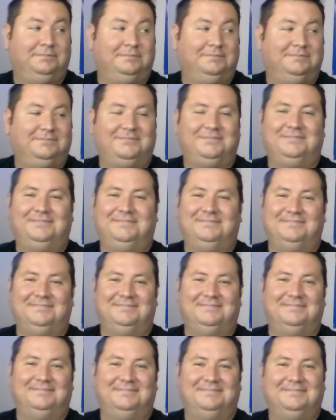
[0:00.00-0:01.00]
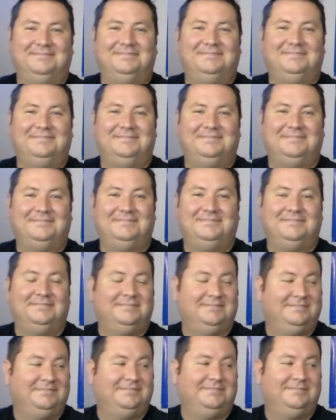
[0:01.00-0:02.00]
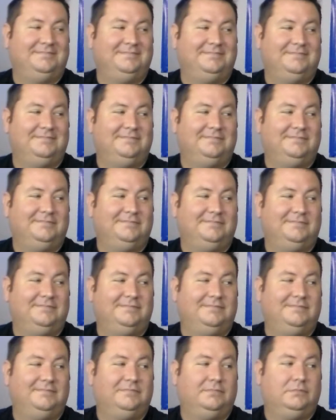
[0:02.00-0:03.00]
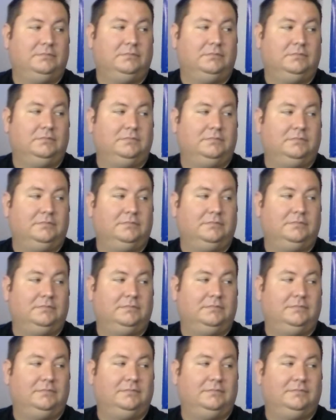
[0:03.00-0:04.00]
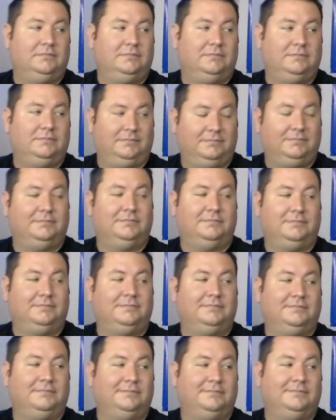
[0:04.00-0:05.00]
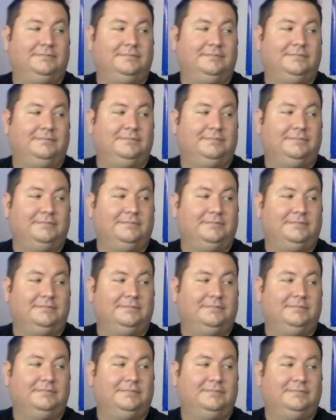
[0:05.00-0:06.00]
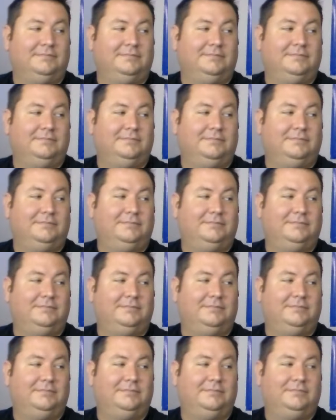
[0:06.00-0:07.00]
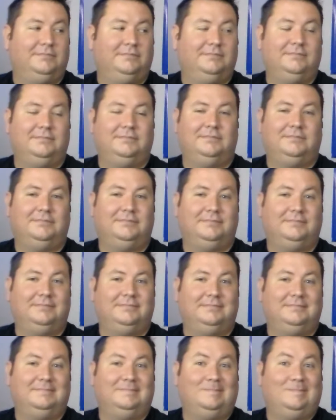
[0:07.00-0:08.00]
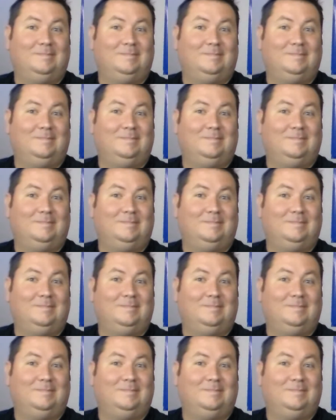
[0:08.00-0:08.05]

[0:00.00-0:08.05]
(not speaking)